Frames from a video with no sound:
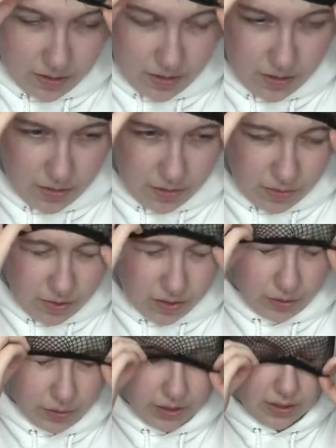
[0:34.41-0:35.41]
Oh, good
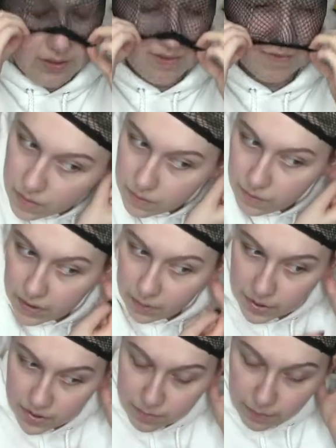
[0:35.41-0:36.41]
lord. It's fine, let me
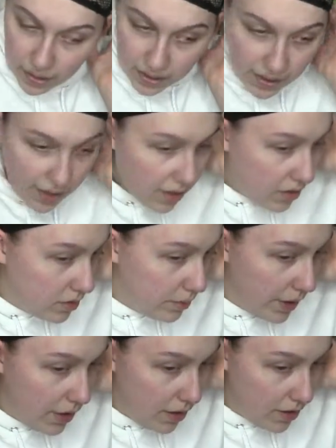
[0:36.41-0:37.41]
just manhandle
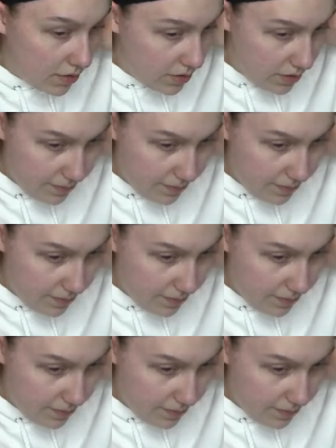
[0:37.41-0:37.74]
my ears.